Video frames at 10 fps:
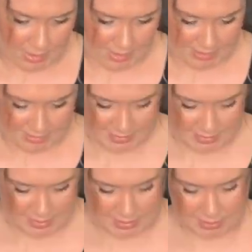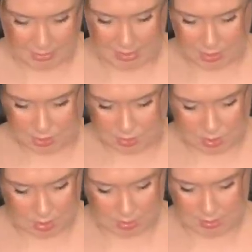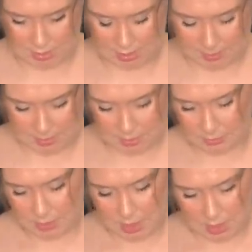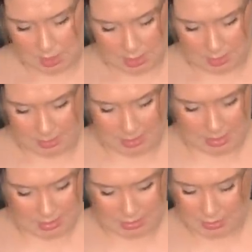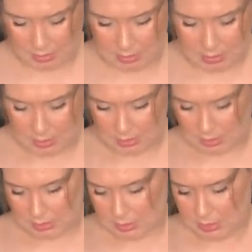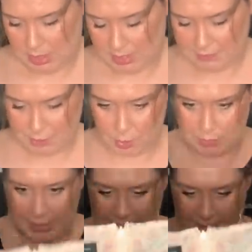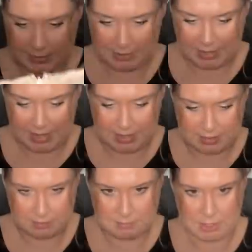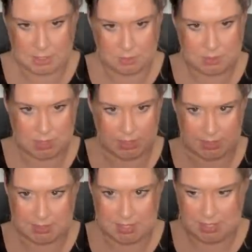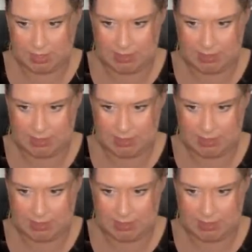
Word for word: INC, International Concepts. I mean, I've sold it. I you know, it's not like it, do it